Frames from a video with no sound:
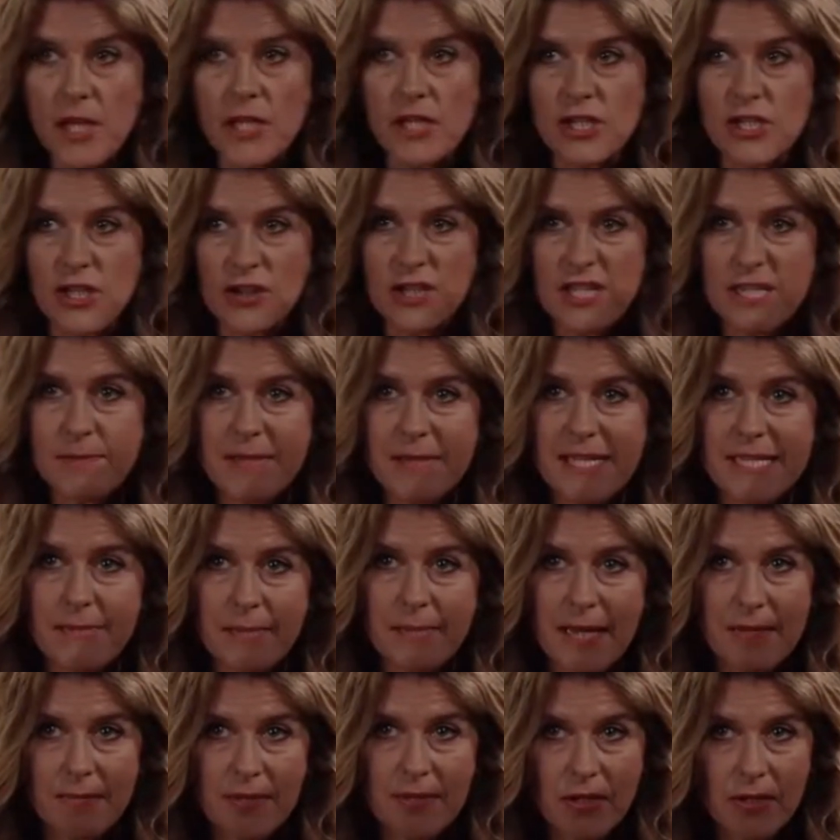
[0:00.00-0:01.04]
So this piece of
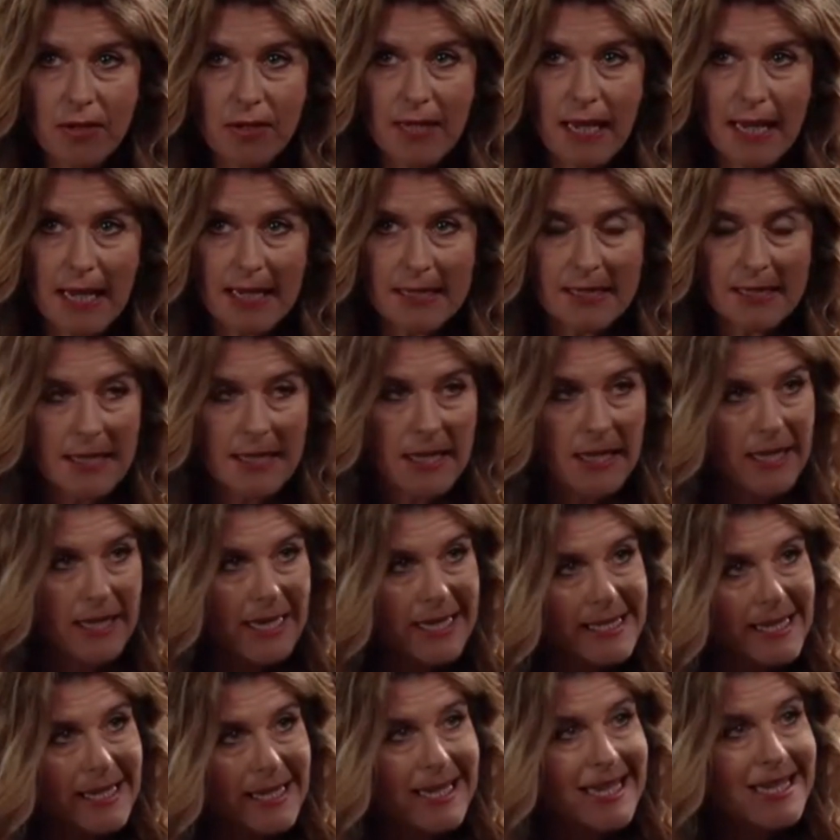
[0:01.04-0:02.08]
paper you nicked,
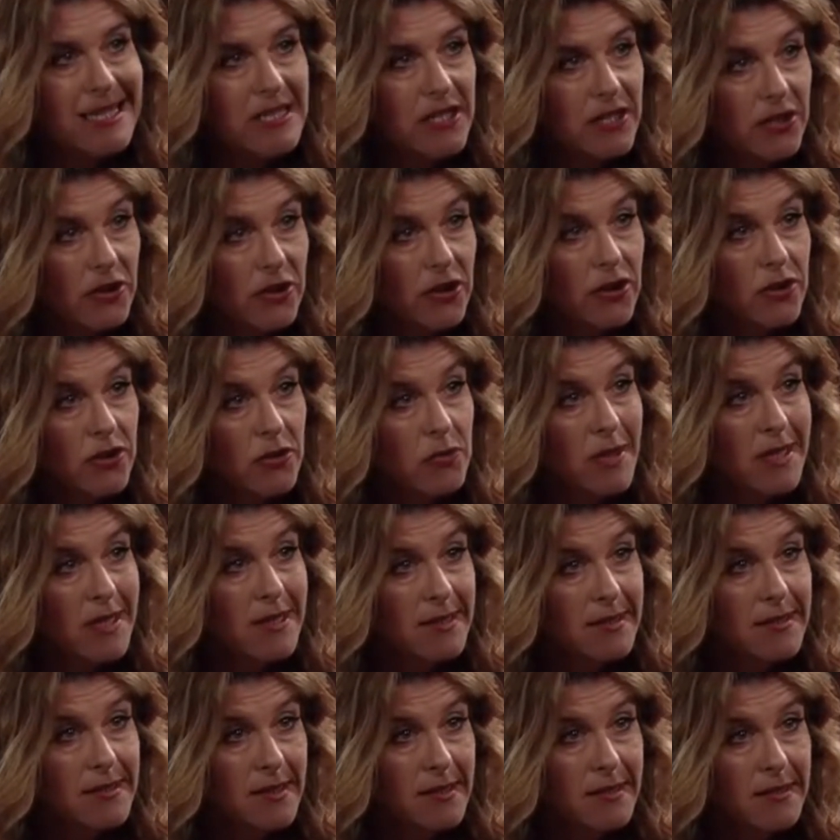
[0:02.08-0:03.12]
that's a list of Duncan's
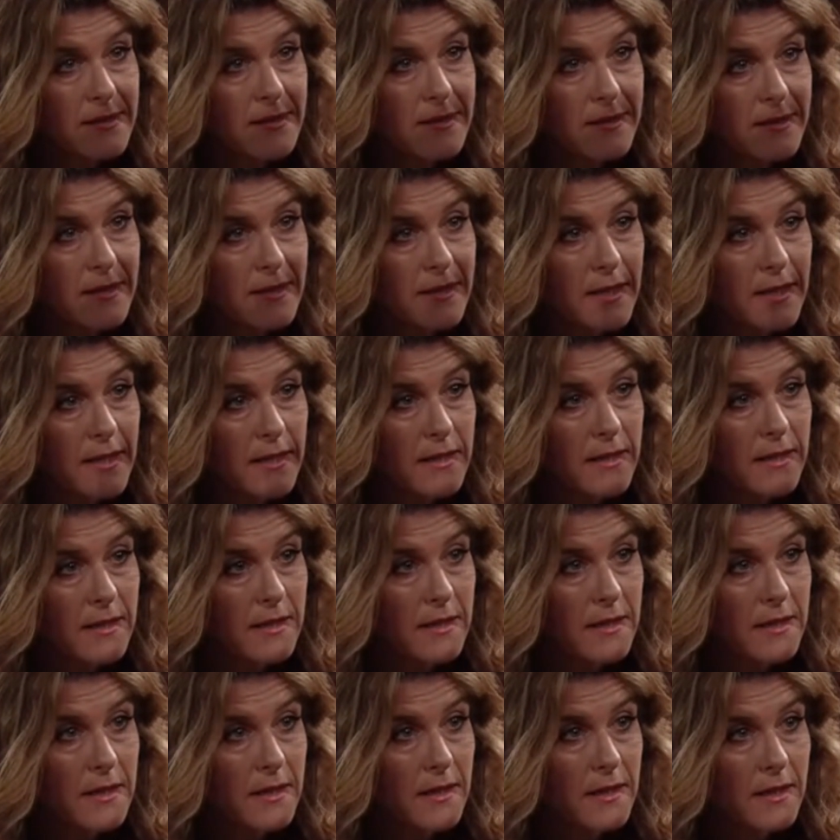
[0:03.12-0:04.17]
witnesses? Yeah?
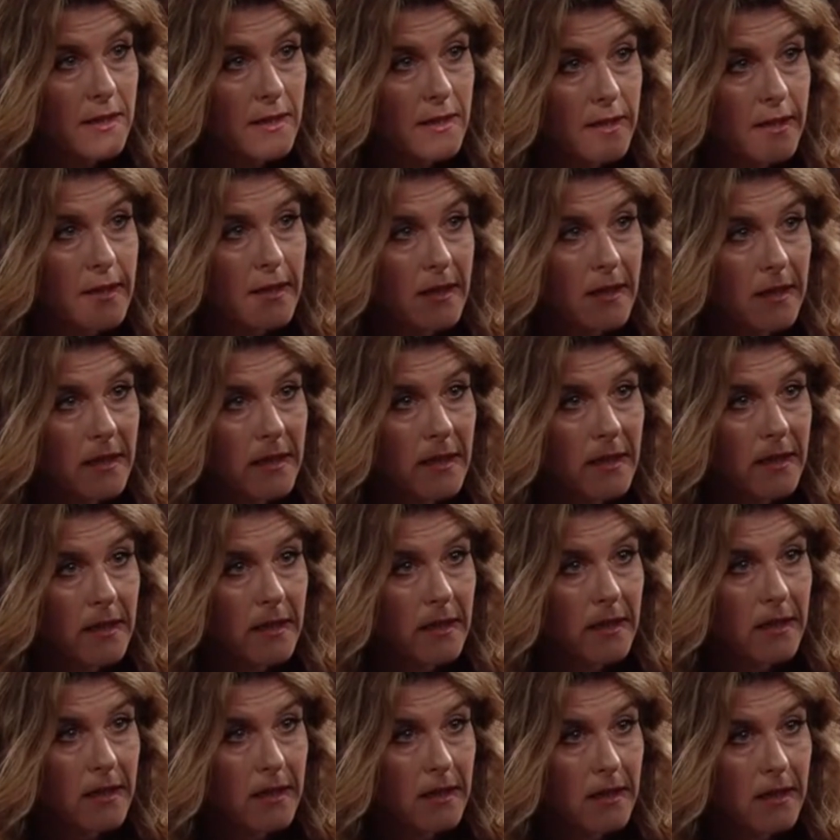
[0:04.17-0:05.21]
Yes. This is a
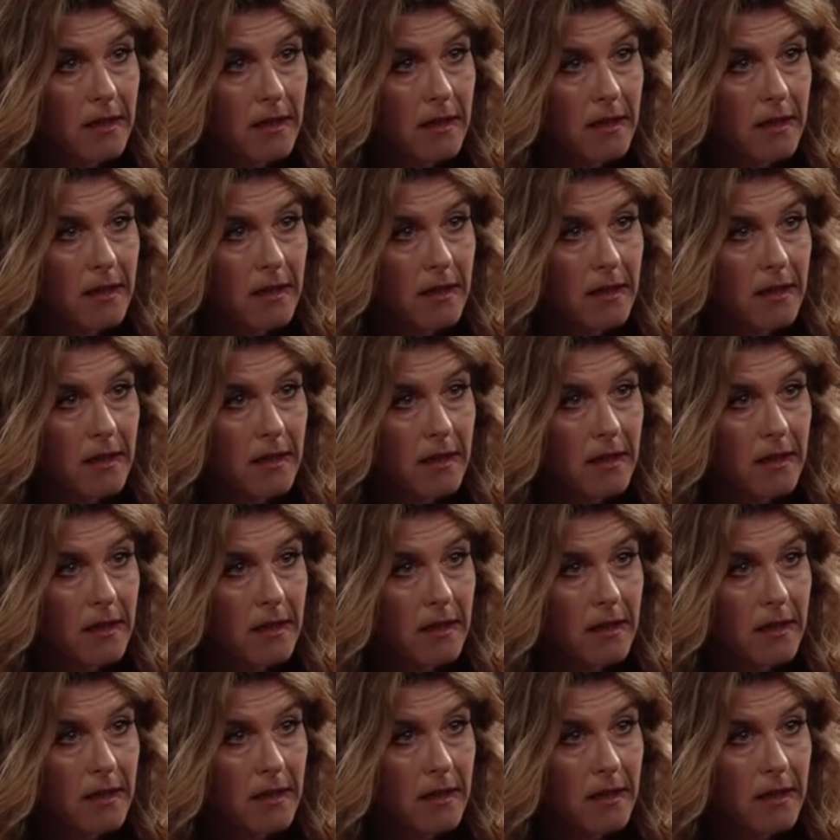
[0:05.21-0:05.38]
few of the